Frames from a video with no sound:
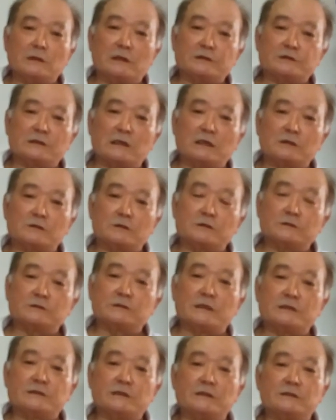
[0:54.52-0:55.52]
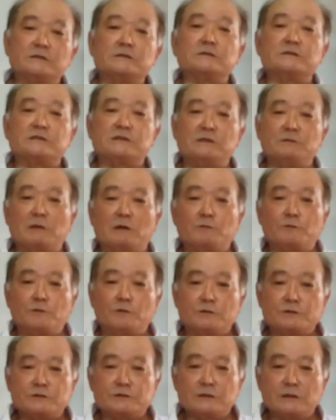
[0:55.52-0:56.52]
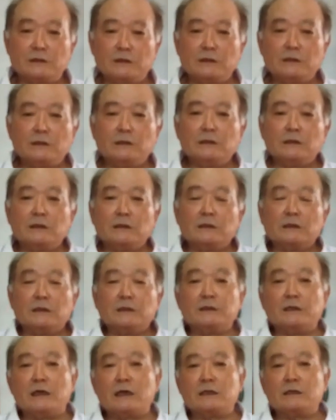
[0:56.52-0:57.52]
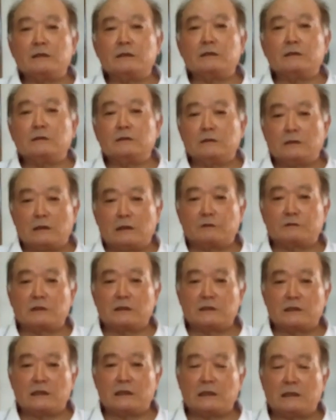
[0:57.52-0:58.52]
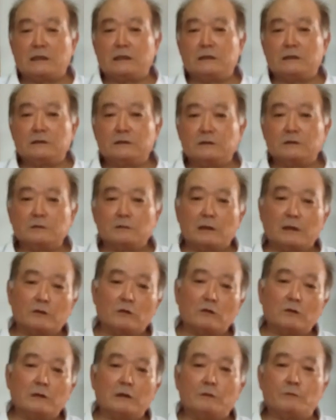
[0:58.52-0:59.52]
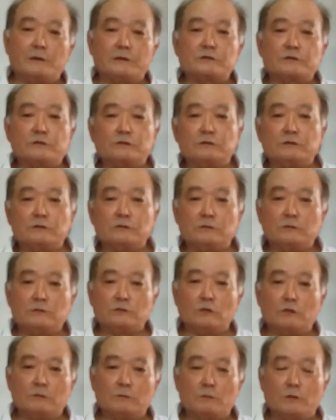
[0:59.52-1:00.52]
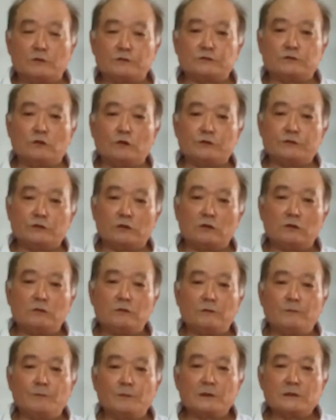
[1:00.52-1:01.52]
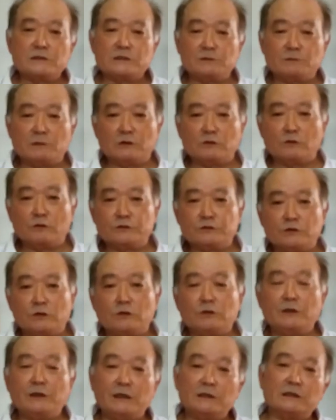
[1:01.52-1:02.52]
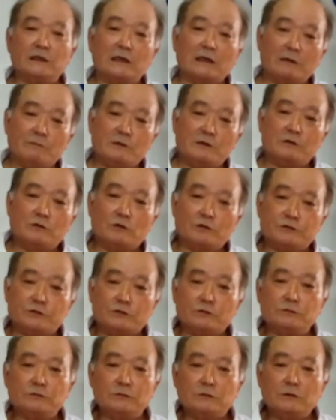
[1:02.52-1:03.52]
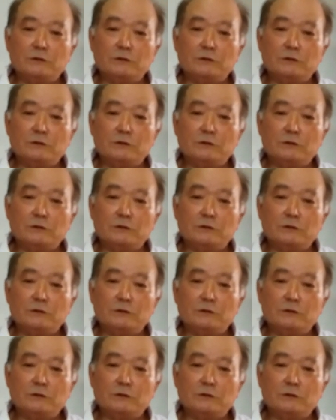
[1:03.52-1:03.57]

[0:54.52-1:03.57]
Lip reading: I start sensei Shima first. Then after that, I went to both dojo, Shima dojo and the Nagamine dojo.